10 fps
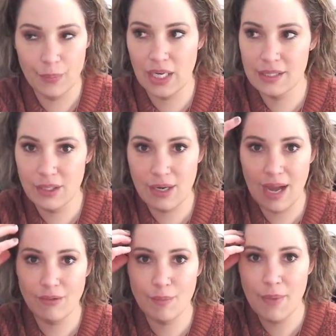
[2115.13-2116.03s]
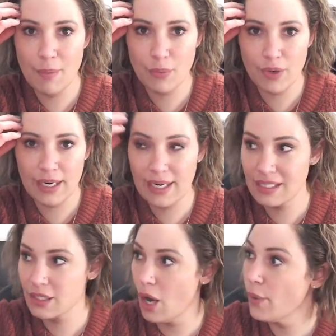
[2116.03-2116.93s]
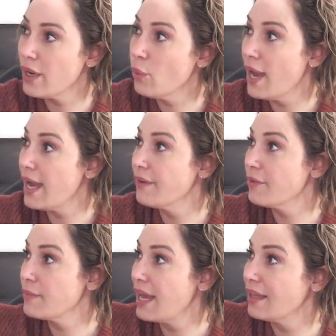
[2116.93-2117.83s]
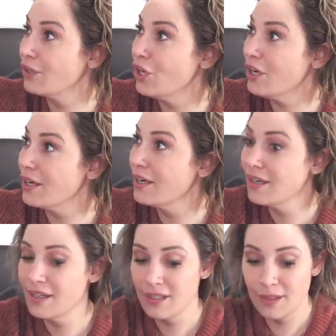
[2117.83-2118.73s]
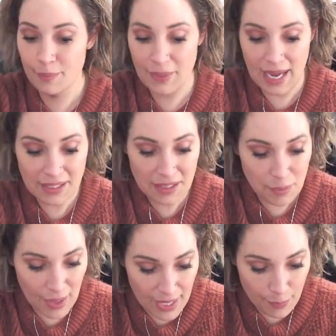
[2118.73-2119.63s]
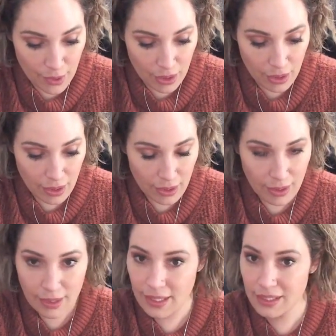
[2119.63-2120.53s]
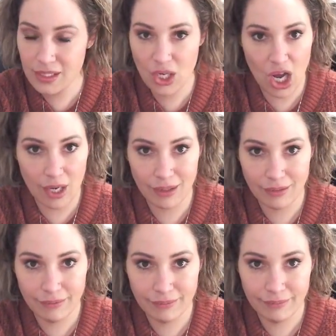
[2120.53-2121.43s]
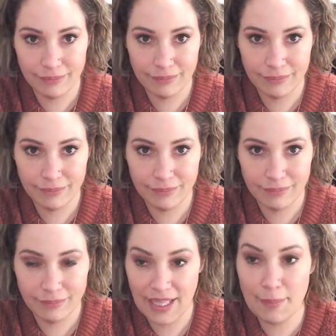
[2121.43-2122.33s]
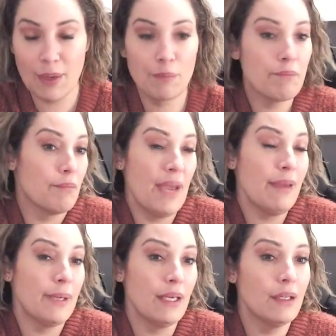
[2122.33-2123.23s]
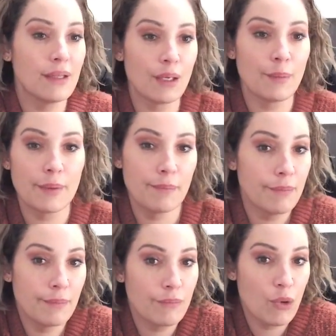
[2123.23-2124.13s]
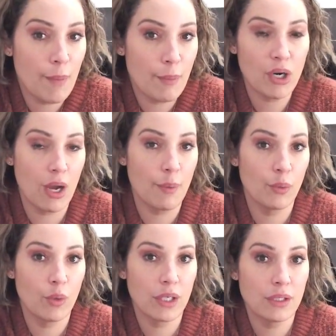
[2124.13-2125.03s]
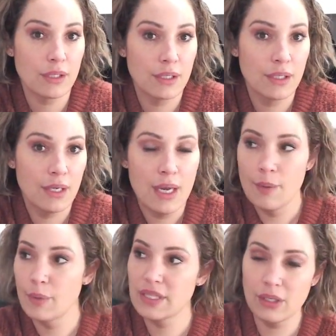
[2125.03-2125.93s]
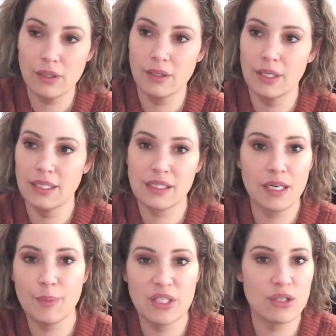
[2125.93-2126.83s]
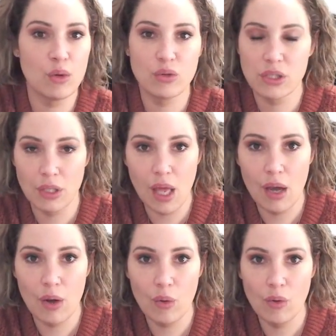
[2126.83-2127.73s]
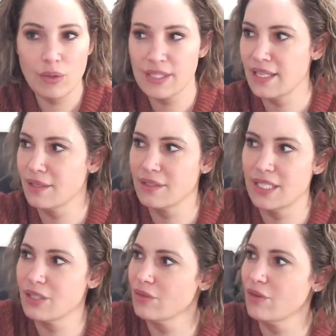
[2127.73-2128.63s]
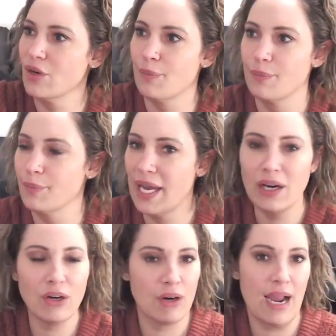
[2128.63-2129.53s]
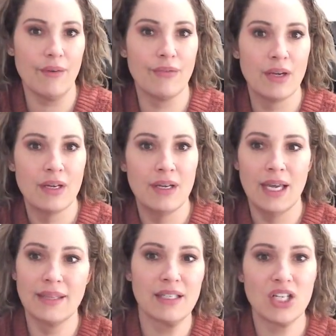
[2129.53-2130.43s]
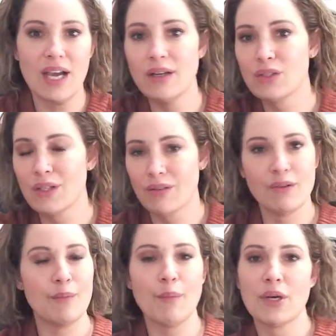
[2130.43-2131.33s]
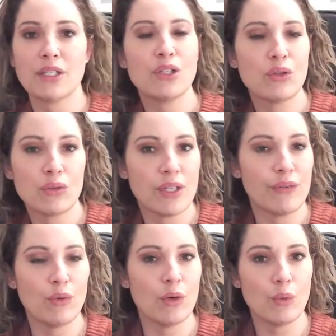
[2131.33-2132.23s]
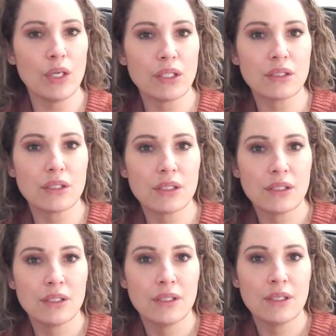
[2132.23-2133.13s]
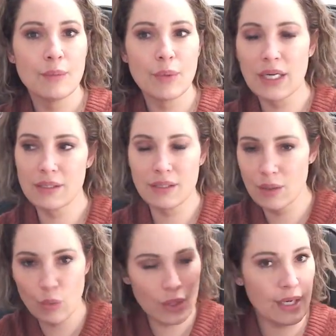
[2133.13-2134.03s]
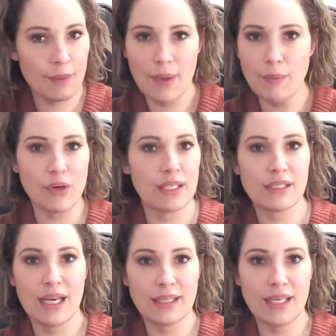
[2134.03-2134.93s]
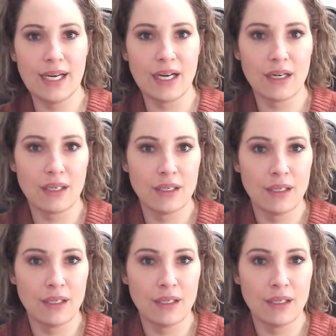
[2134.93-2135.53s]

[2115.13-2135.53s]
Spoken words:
because they're not remembering. It's going away from that look back to the paper. It's gone. Maybe they'll remember a couple words, but it's going to be so slow. Say the teacher wrote a paragraph and the child's only remembering 2, 3, 4 words because the working memory is not there.